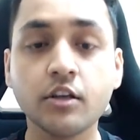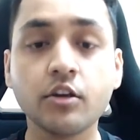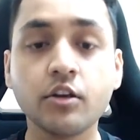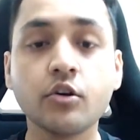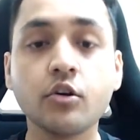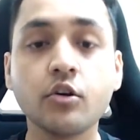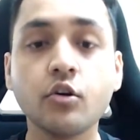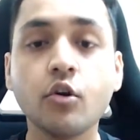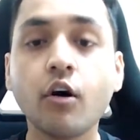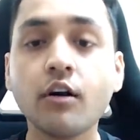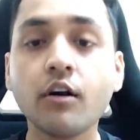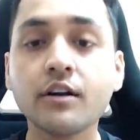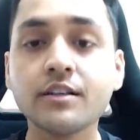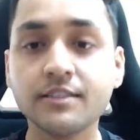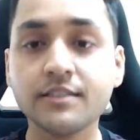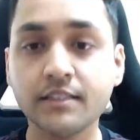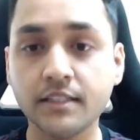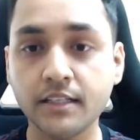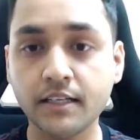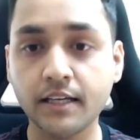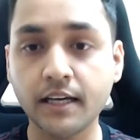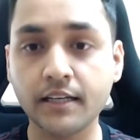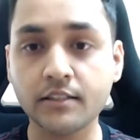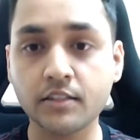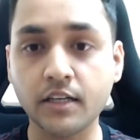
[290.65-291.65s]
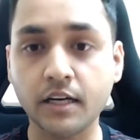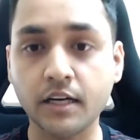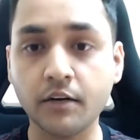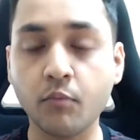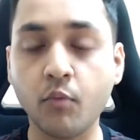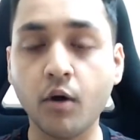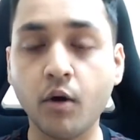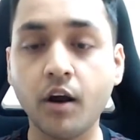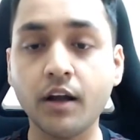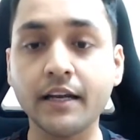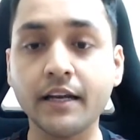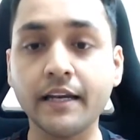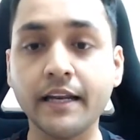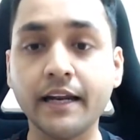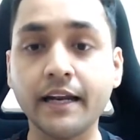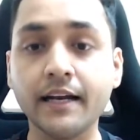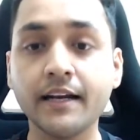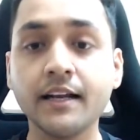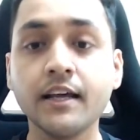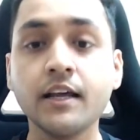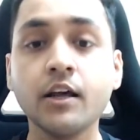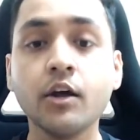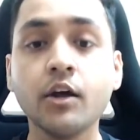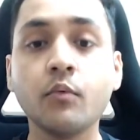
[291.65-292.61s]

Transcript: not seeing as unwanted